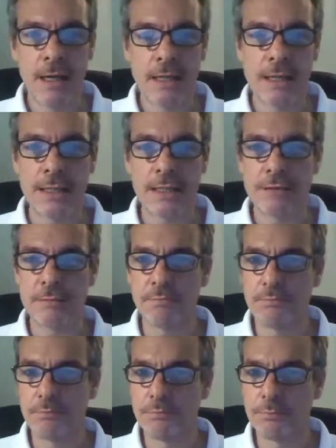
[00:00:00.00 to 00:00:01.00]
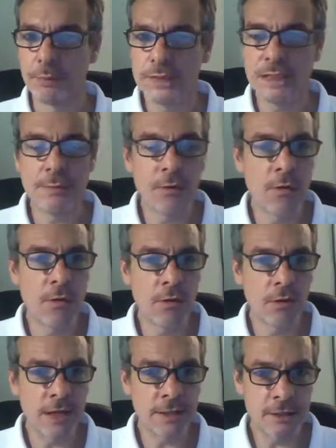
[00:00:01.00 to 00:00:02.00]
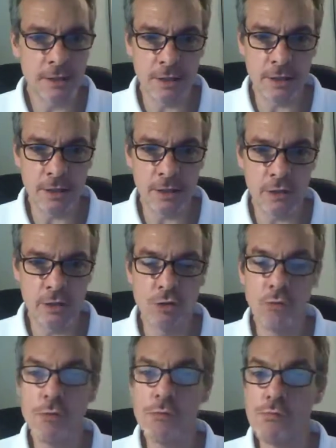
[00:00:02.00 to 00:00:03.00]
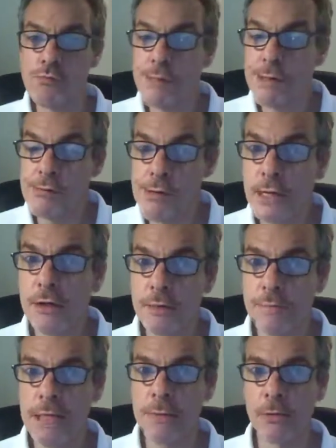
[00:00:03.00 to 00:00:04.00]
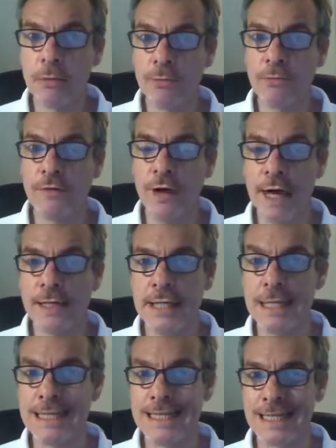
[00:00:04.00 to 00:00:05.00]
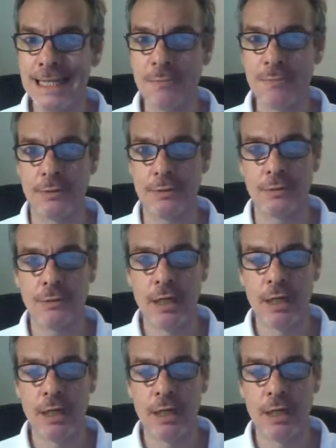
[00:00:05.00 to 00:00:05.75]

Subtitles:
It's possible that you will not be able to find example